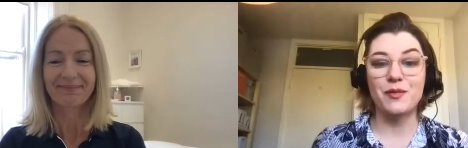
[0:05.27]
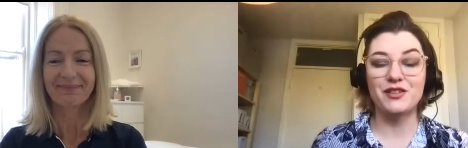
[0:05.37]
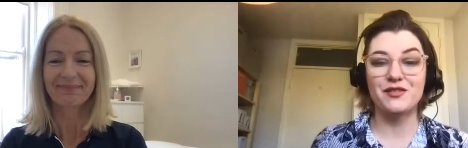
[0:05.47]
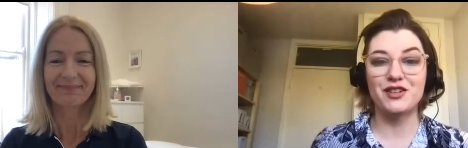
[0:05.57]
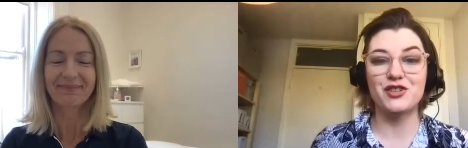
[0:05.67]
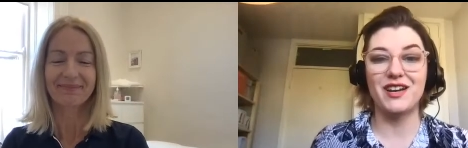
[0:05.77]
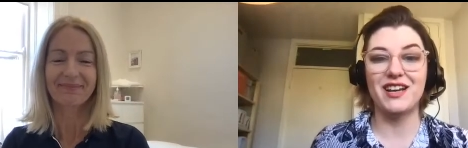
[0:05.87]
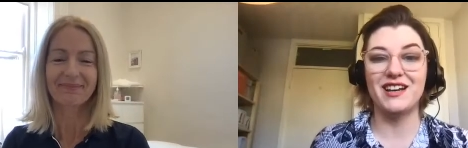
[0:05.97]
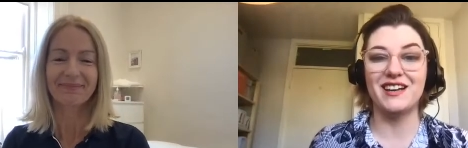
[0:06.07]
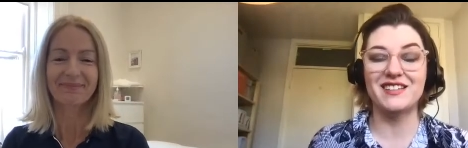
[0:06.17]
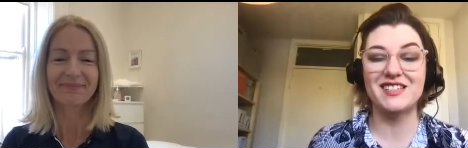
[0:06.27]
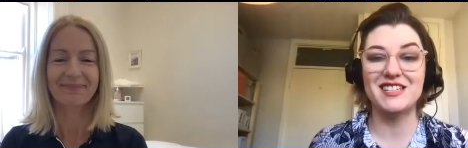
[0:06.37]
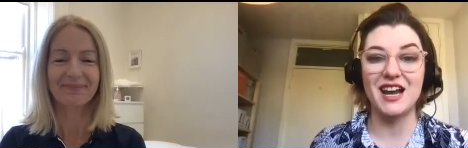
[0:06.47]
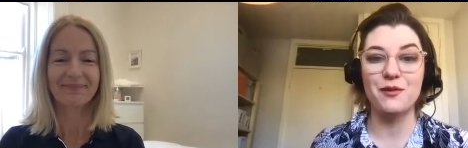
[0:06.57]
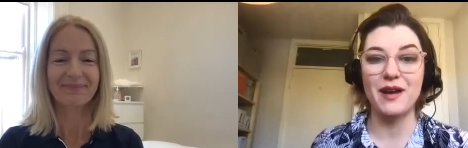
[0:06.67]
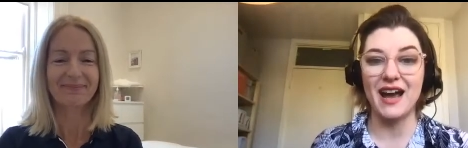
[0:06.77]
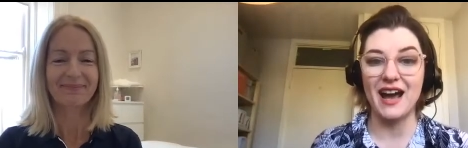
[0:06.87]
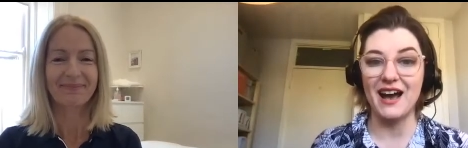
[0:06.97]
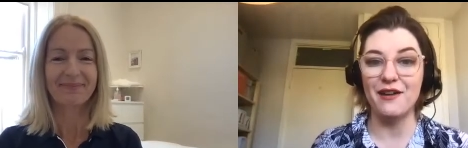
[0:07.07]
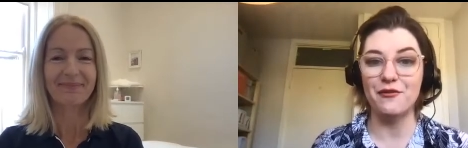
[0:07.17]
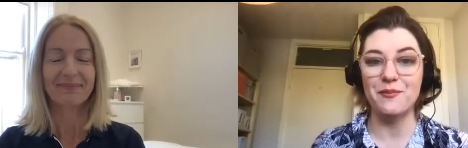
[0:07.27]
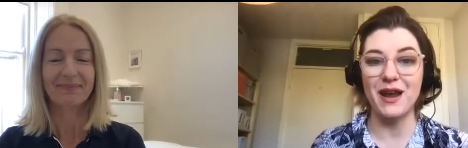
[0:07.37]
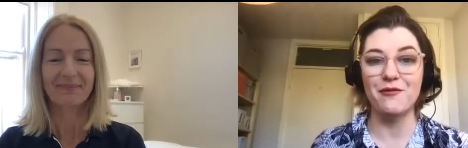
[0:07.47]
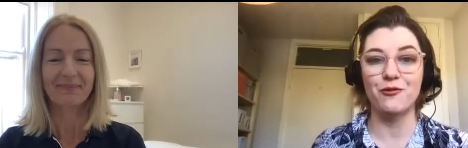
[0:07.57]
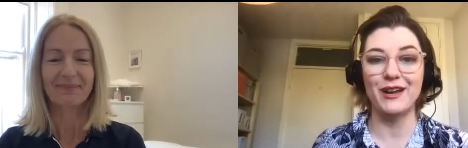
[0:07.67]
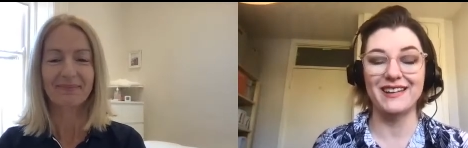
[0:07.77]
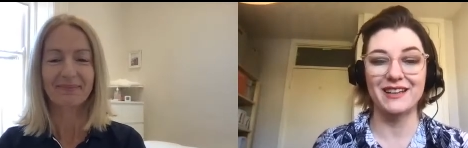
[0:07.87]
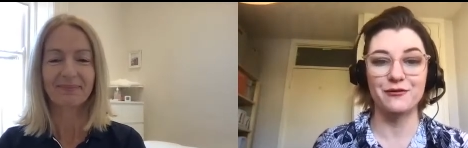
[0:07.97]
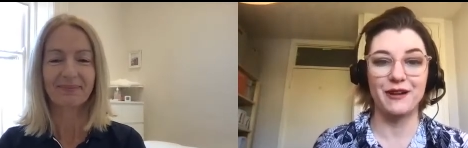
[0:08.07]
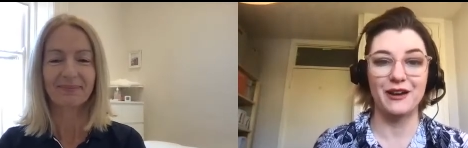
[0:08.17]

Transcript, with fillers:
Speaker 1: so much for joining us. Today we have Maeve Whelan,